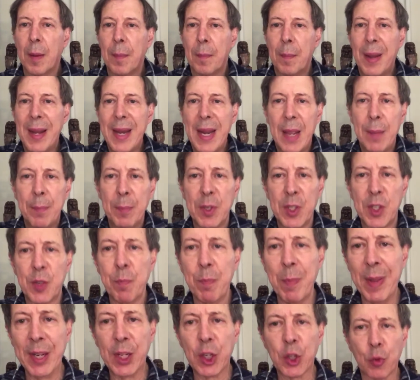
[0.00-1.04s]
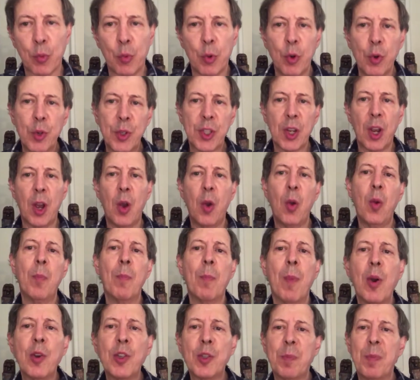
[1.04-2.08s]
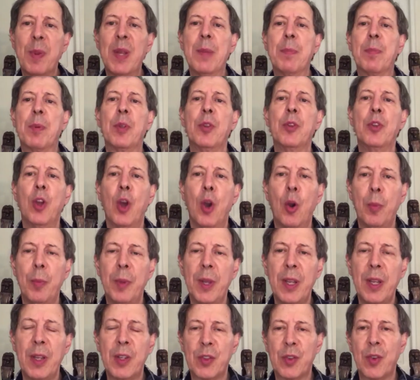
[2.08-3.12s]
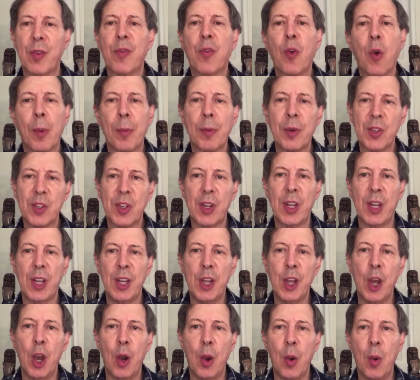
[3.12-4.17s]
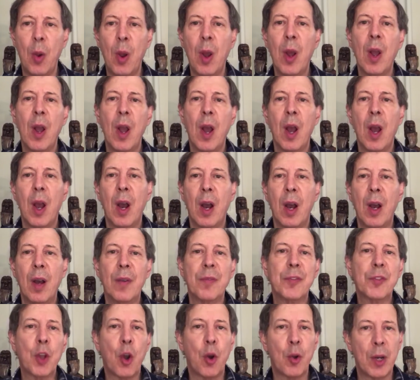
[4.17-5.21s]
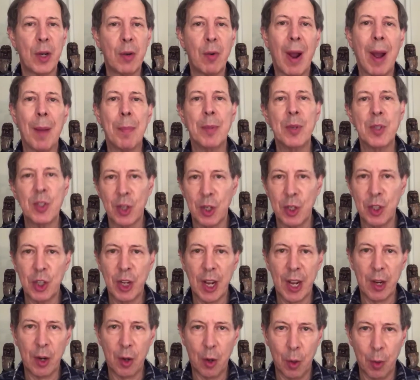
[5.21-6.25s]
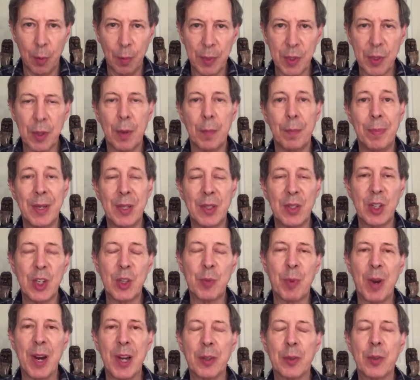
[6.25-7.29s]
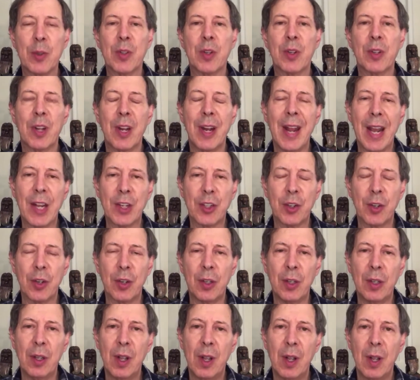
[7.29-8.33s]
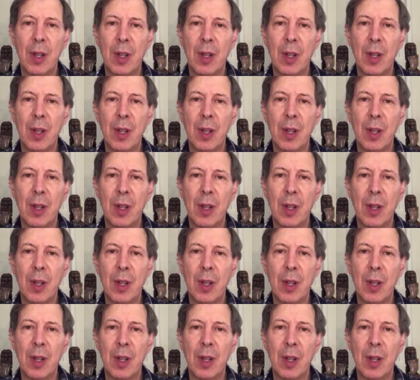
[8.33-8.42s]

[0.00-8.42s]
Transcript: My name is Mitch Russo. Most people know me as the former CEO of Tony Robbins and Chet Holmes Business Breakthroughs International.